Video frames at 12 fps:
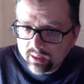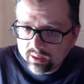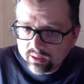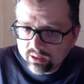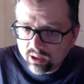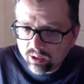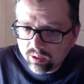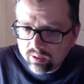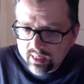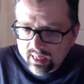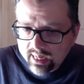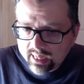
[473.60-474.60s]
In the
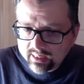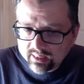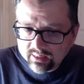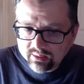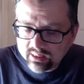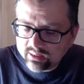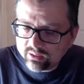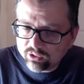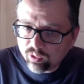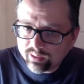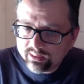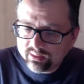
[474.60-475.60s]

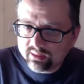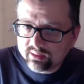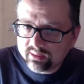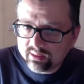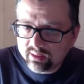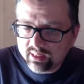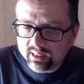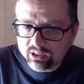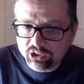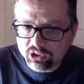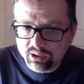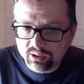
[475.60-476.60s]
2016
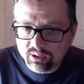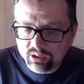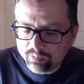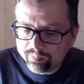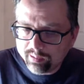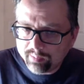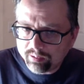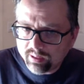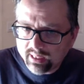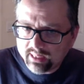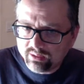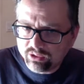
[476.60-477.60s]
election, people
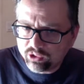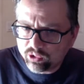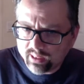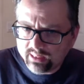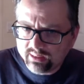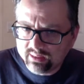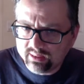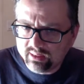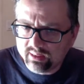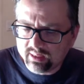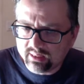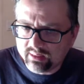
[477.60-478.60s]
had this
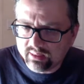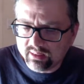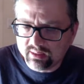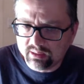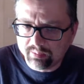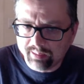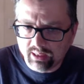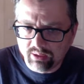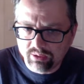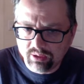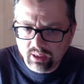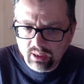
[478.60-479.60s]
crazy ideas
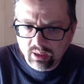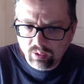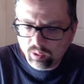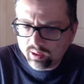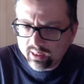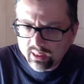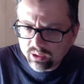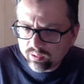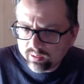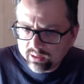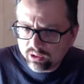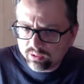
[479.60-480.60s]
about, well,
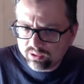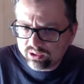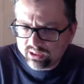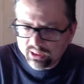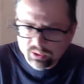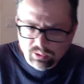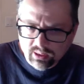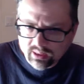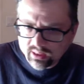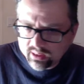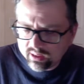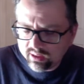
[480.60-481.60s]
Hillary,
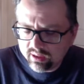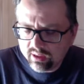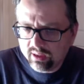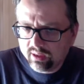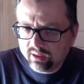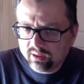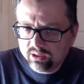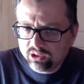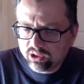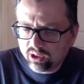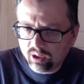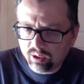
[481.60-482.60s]
secretly,
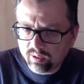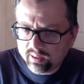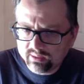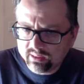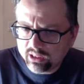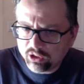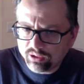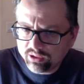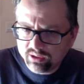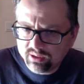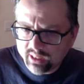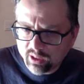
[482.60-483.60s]
has done all
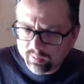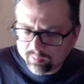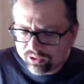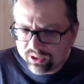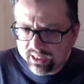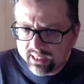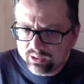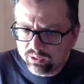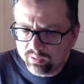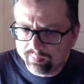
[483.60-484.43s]
these terrible things with